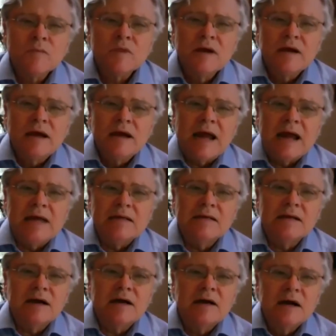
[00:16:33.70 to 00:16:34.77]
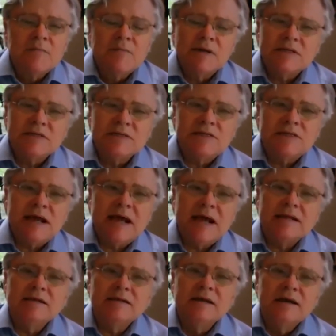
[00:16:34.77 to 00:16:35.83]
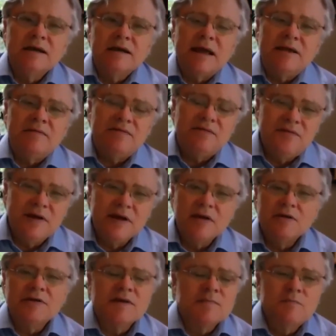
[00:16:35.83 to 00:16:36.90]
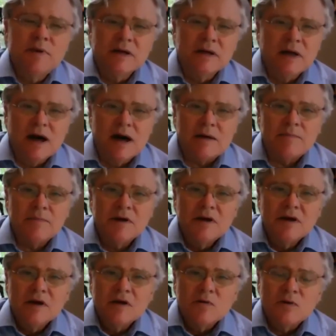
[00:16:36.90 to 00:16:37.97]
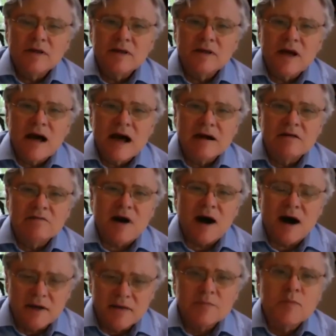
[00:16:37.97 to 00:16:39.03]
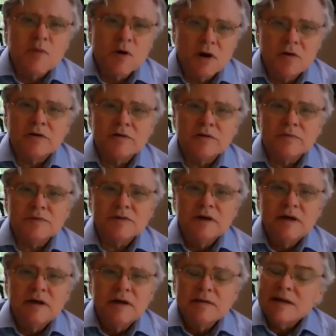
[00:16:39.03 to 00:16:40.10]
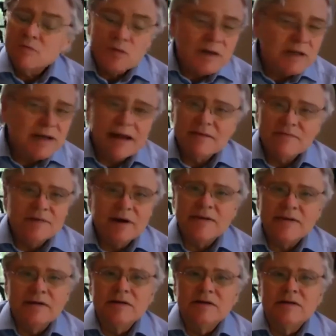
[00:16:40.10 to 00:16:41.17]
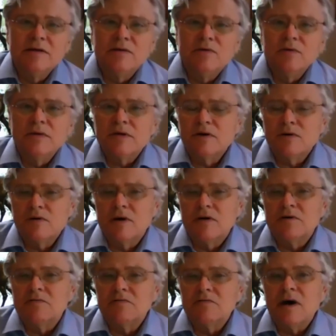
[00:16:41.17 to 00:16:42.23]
And, uh, but instead, they filled the bill up with a lot of other programs that really have uh-huh. nothing to do with the coronavirus.